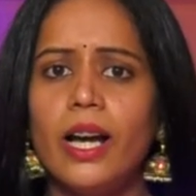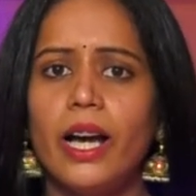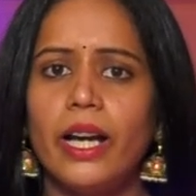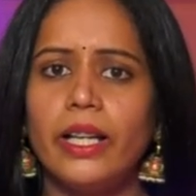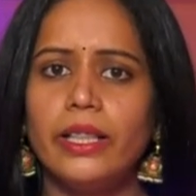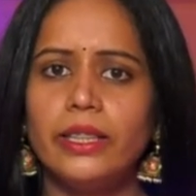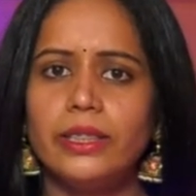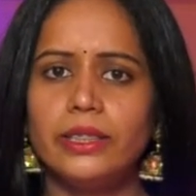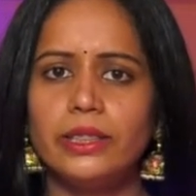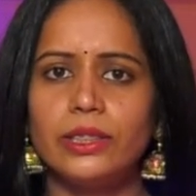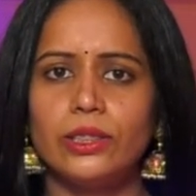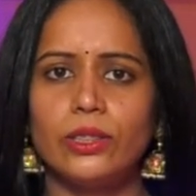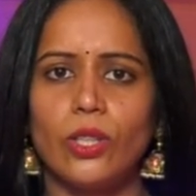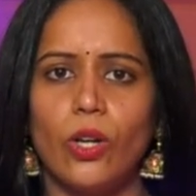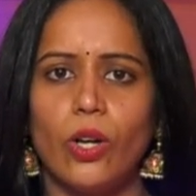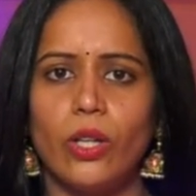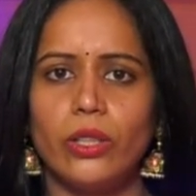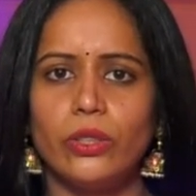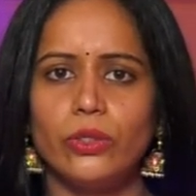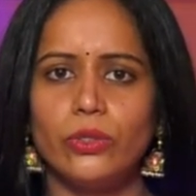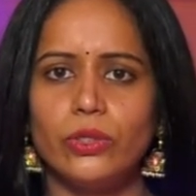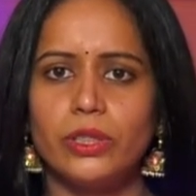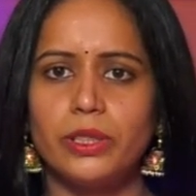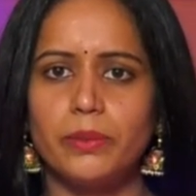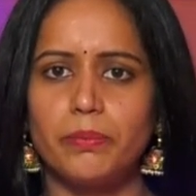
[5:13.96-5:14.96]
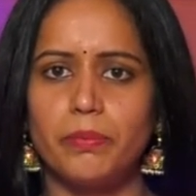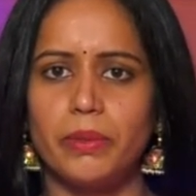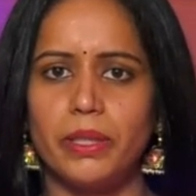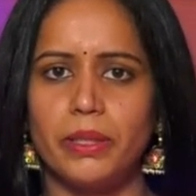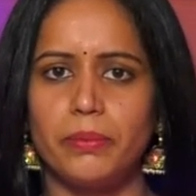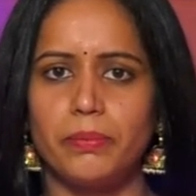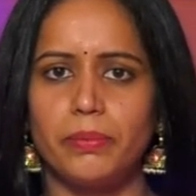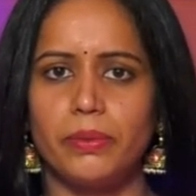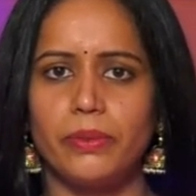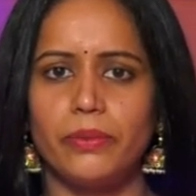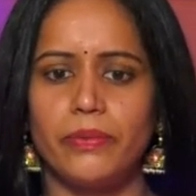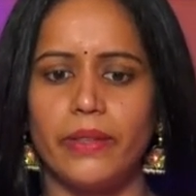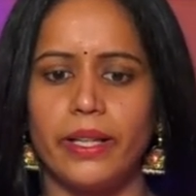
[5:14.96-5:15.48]
I saw those
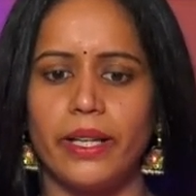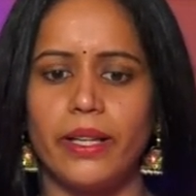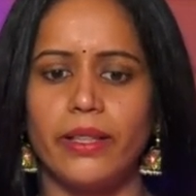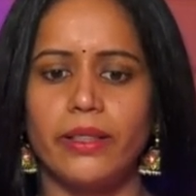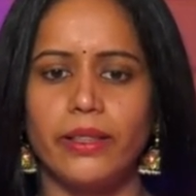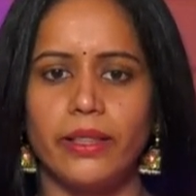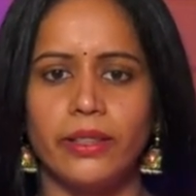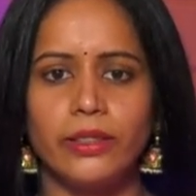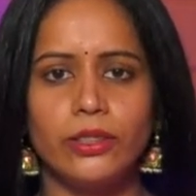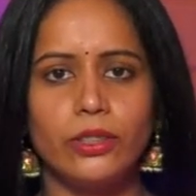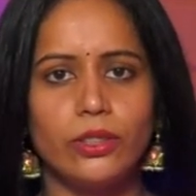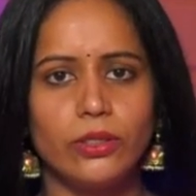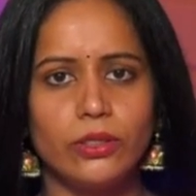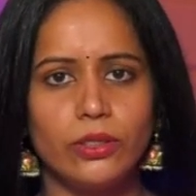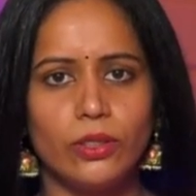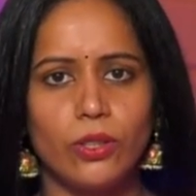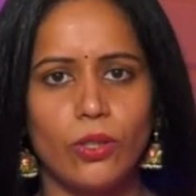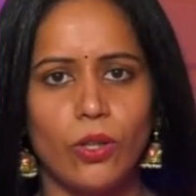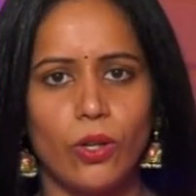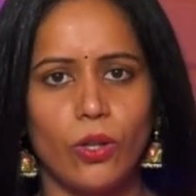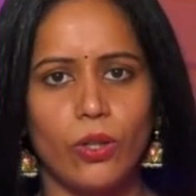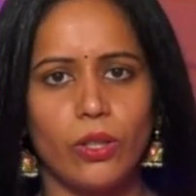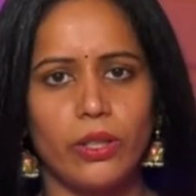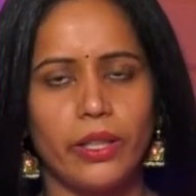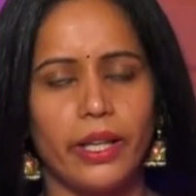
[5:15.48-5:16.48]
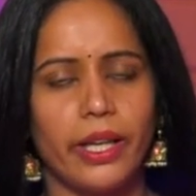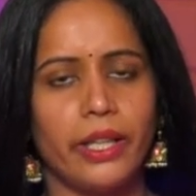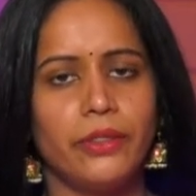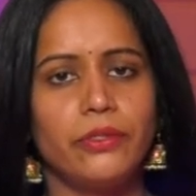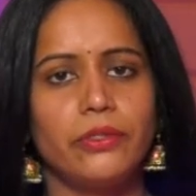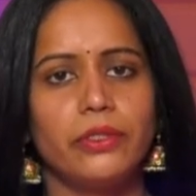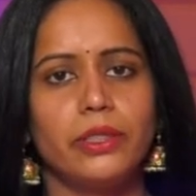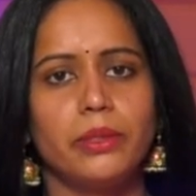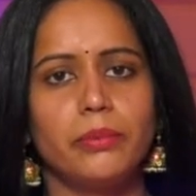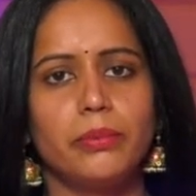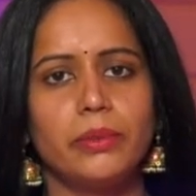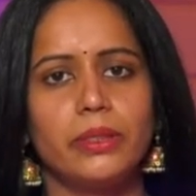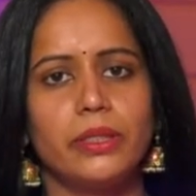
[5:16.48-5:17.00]
people. When I entered the hall,
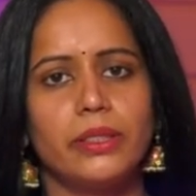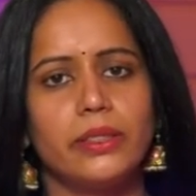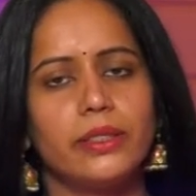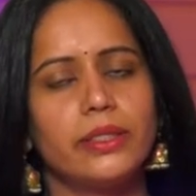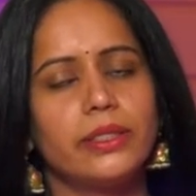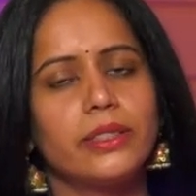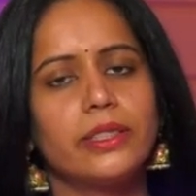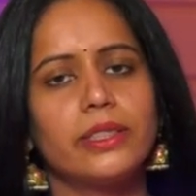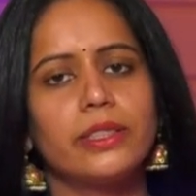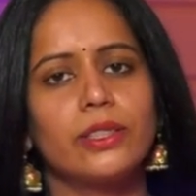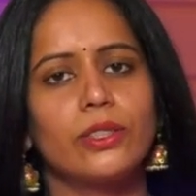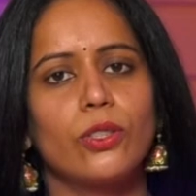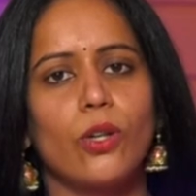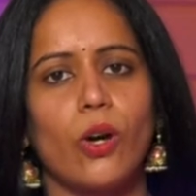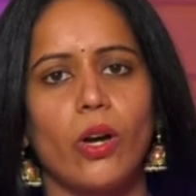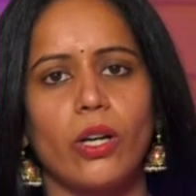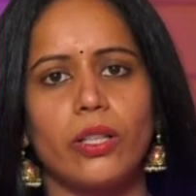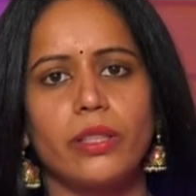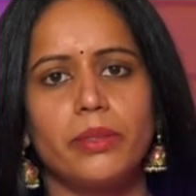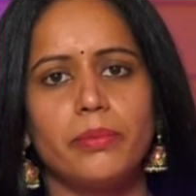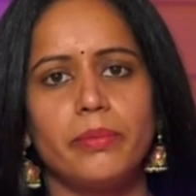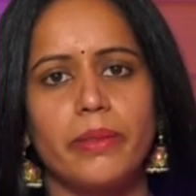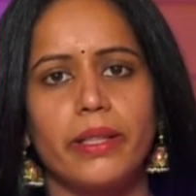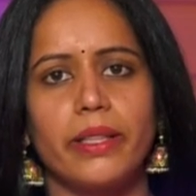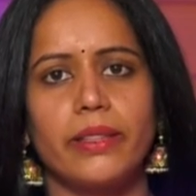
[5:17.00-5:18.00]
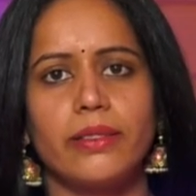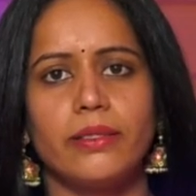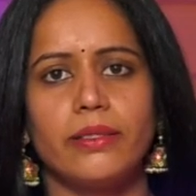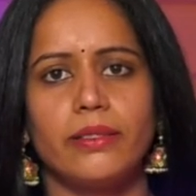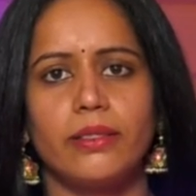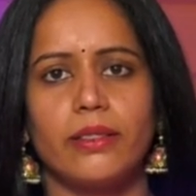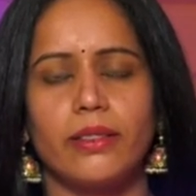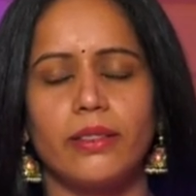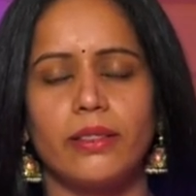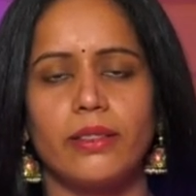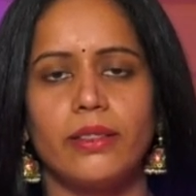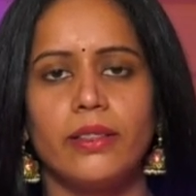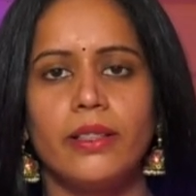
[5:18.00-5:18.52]
everybody, they just got up
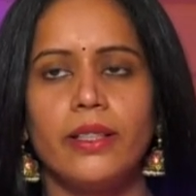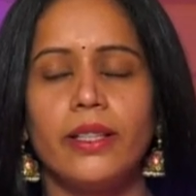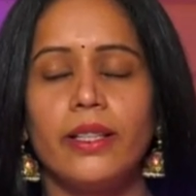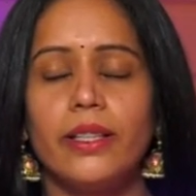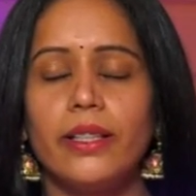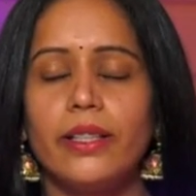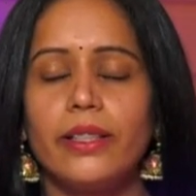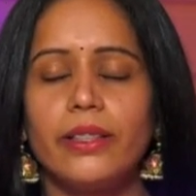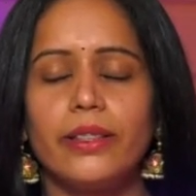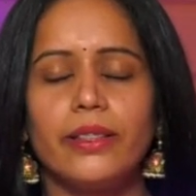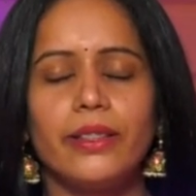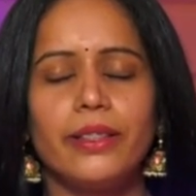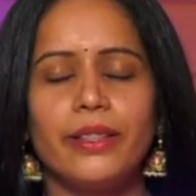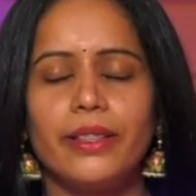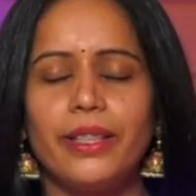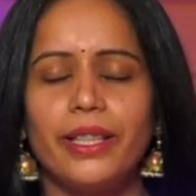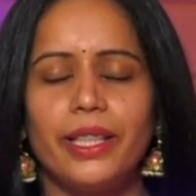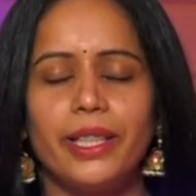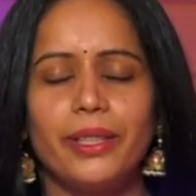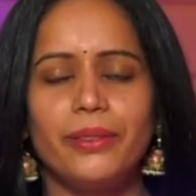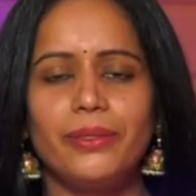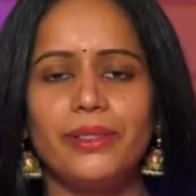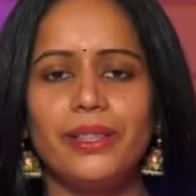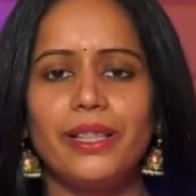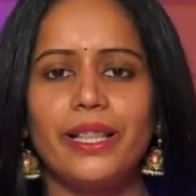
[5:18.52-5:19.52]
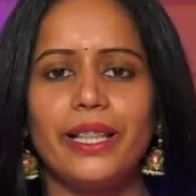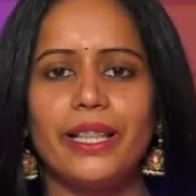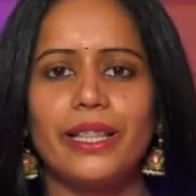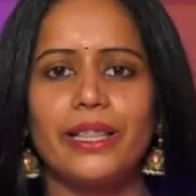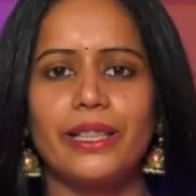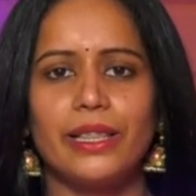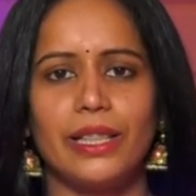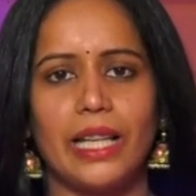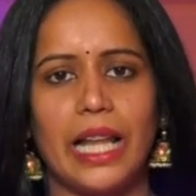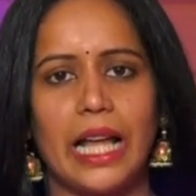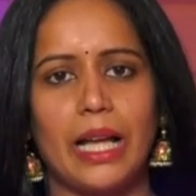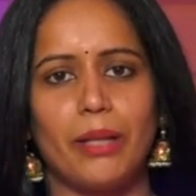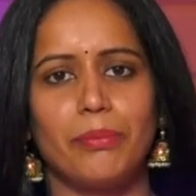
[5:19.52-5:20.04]
and they were like
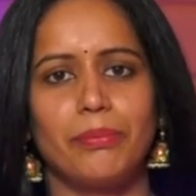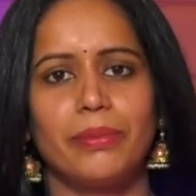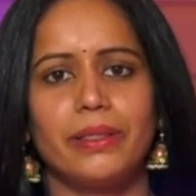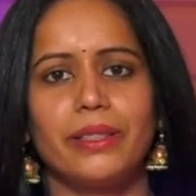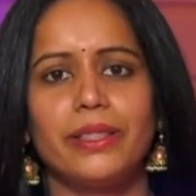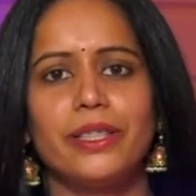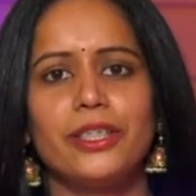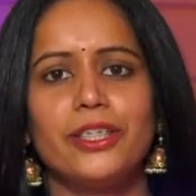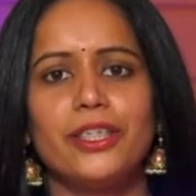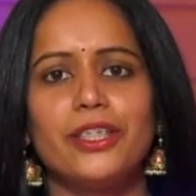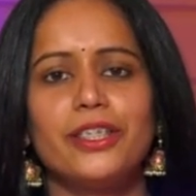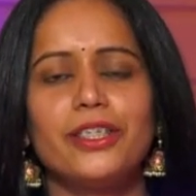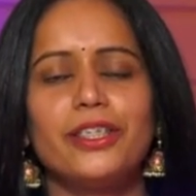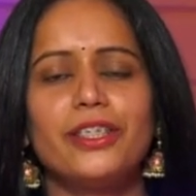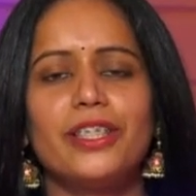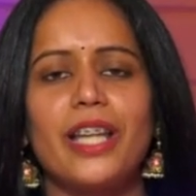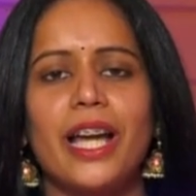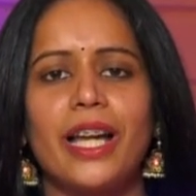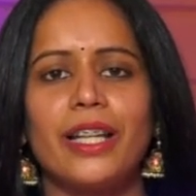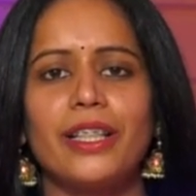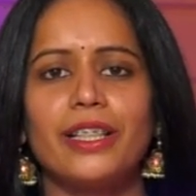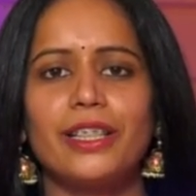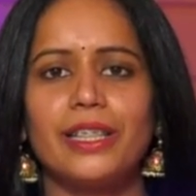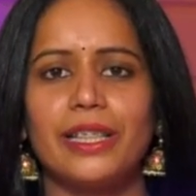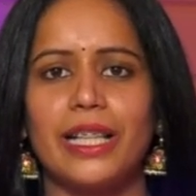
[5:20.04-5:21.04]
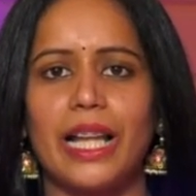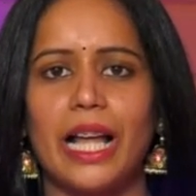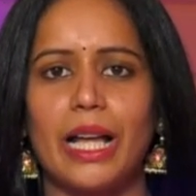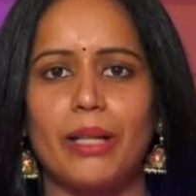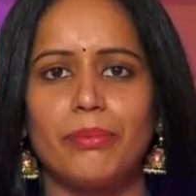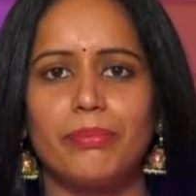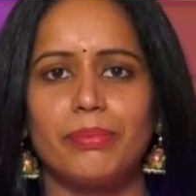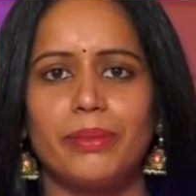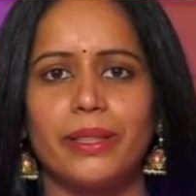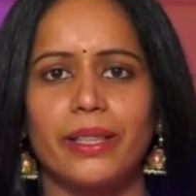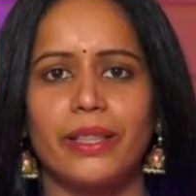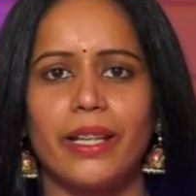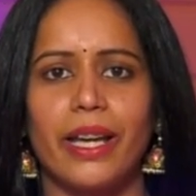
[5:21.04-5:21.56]
clapping, they just started
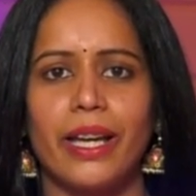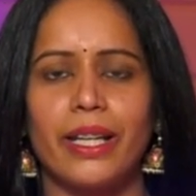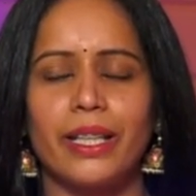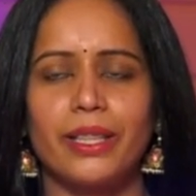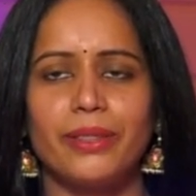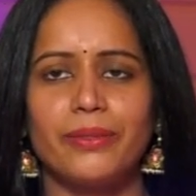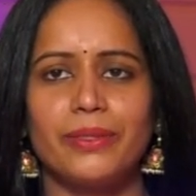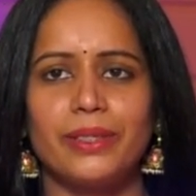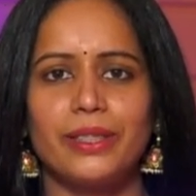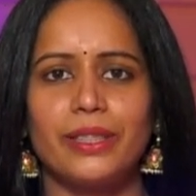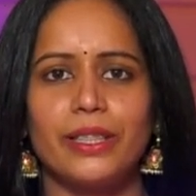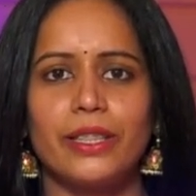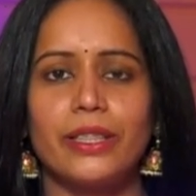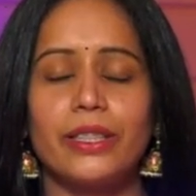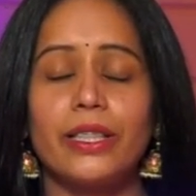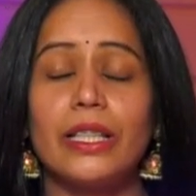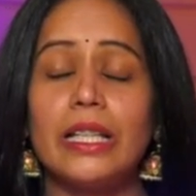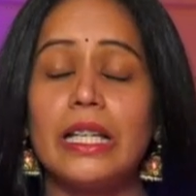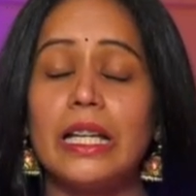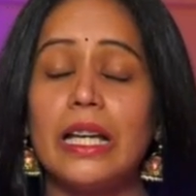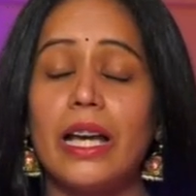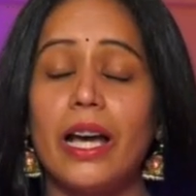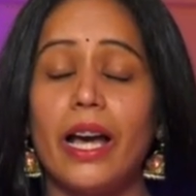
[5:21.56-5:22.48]
clapping, and I was like,